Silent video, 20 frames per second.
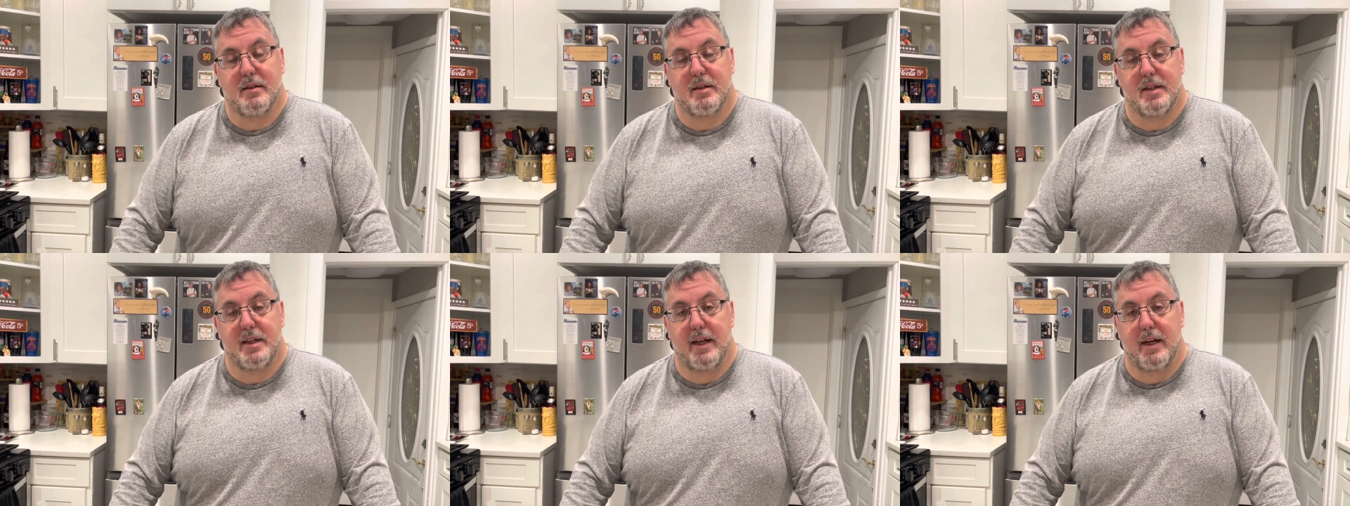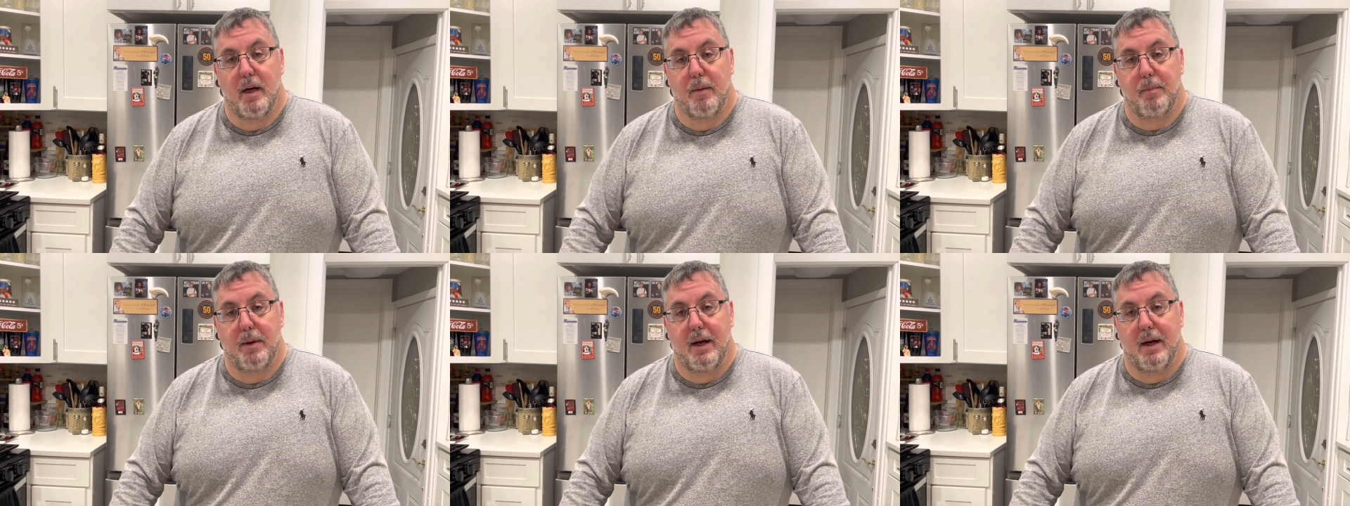stay
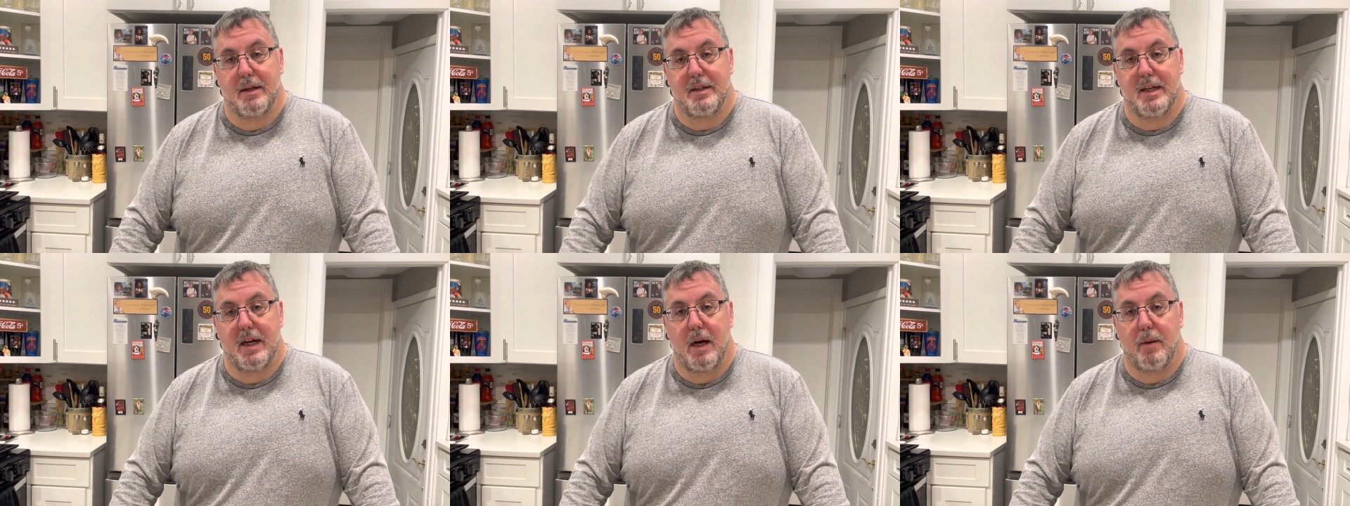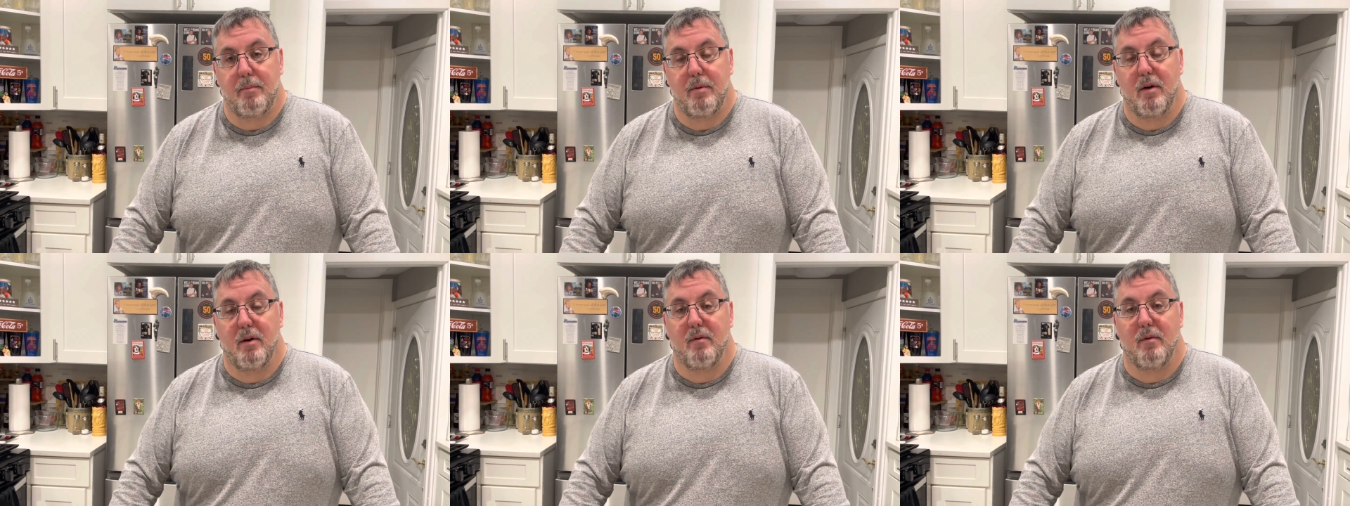up on
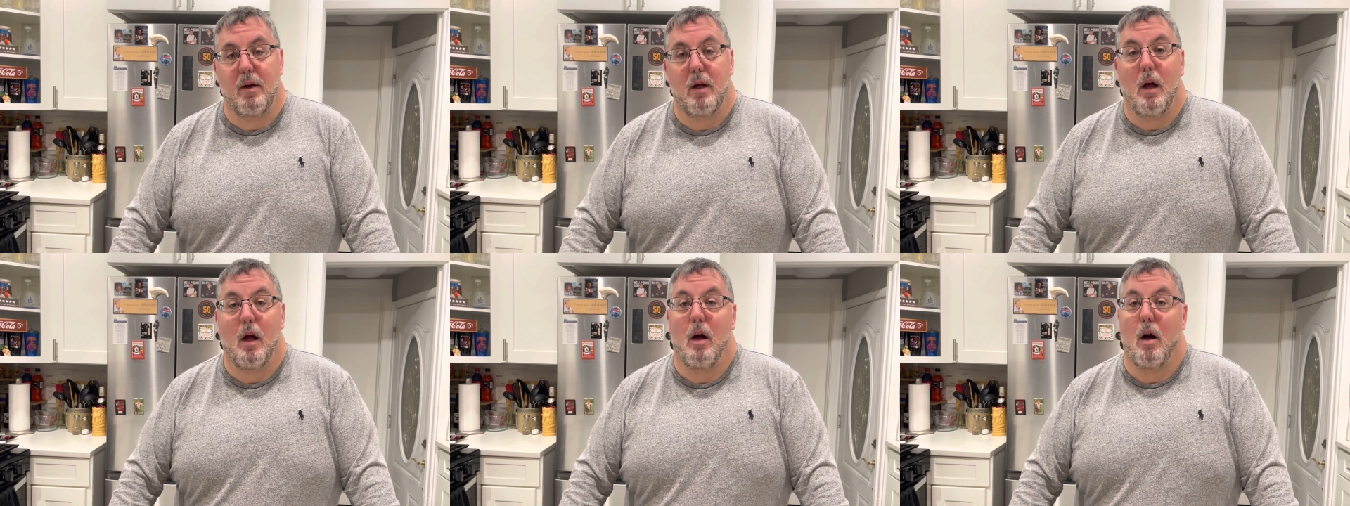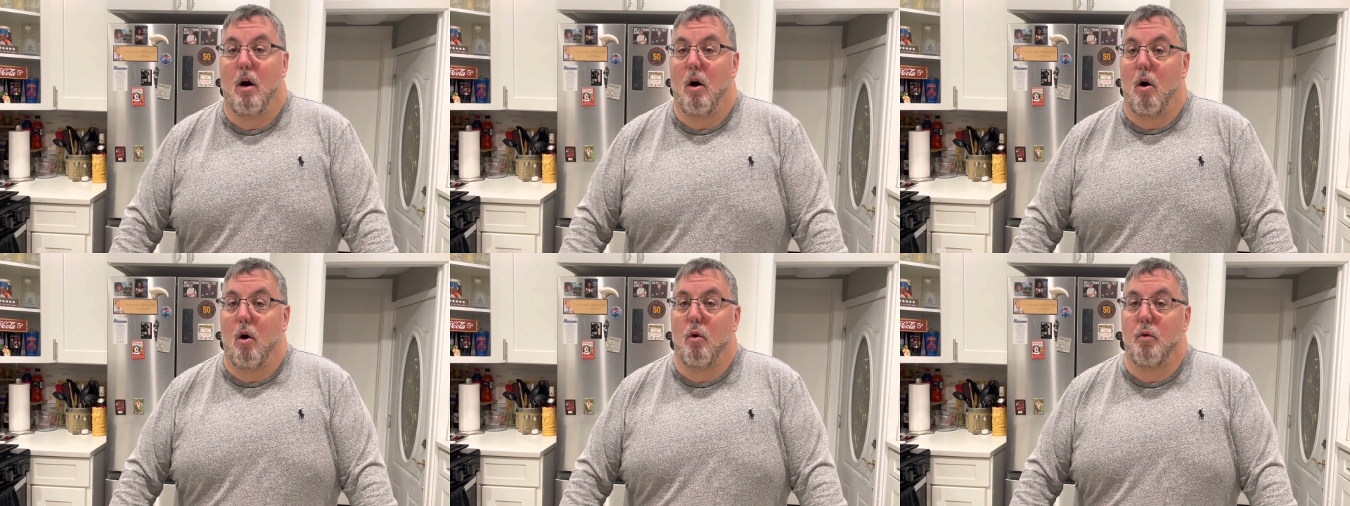top of
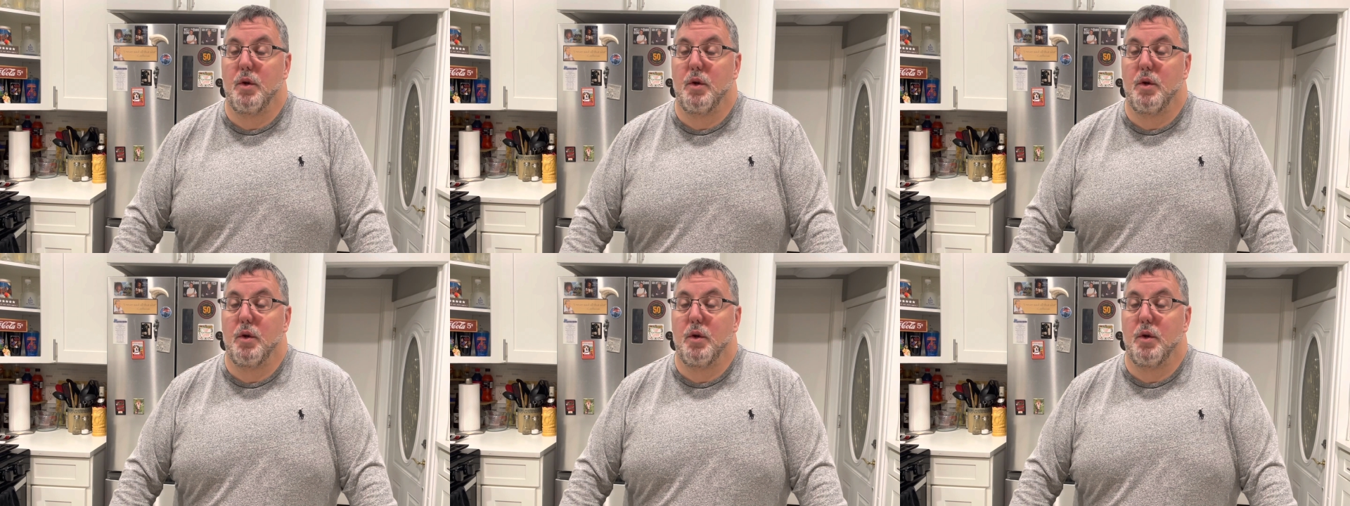all